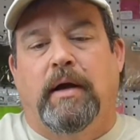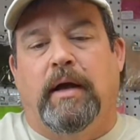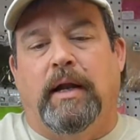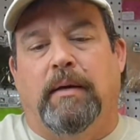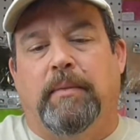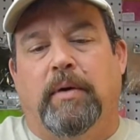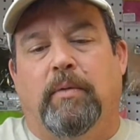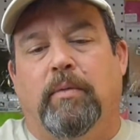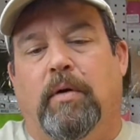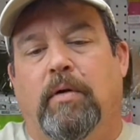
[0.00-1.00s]
And I'm going to
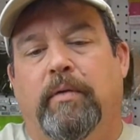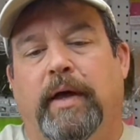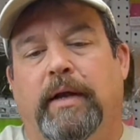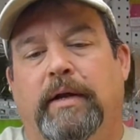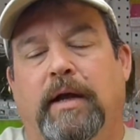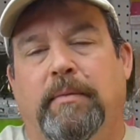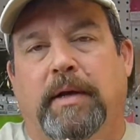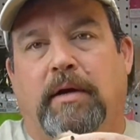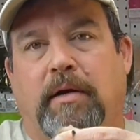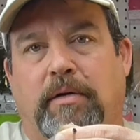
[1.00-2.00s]
roll that
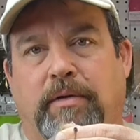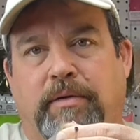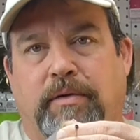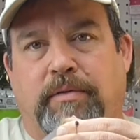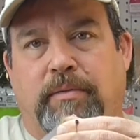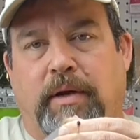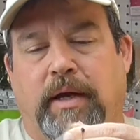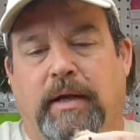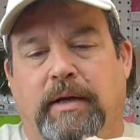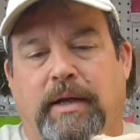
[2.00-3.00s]
dubbing onto the
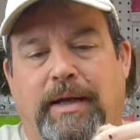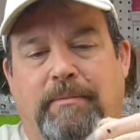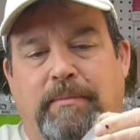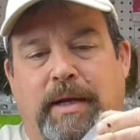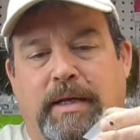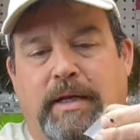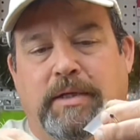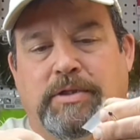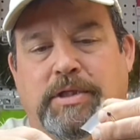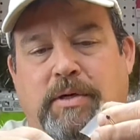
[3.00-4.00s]
thread. It may
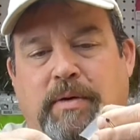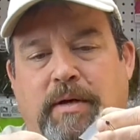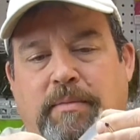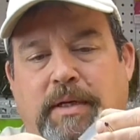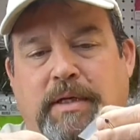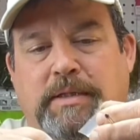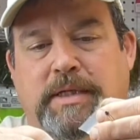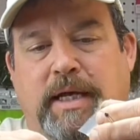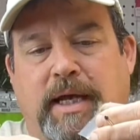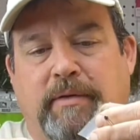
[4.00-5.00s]
not show up because
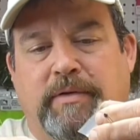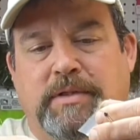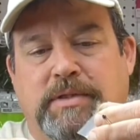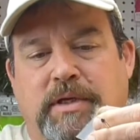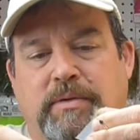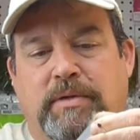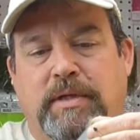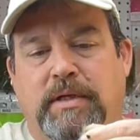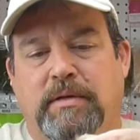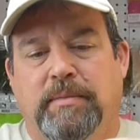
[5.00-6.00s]
I have it so
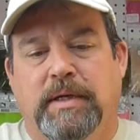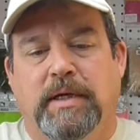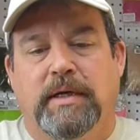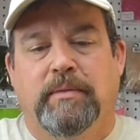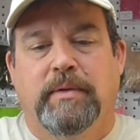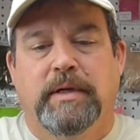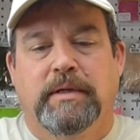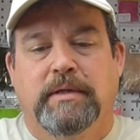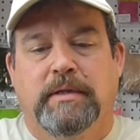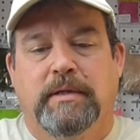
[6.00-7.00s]
thin to begin
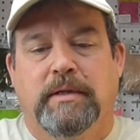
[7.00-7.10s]
with.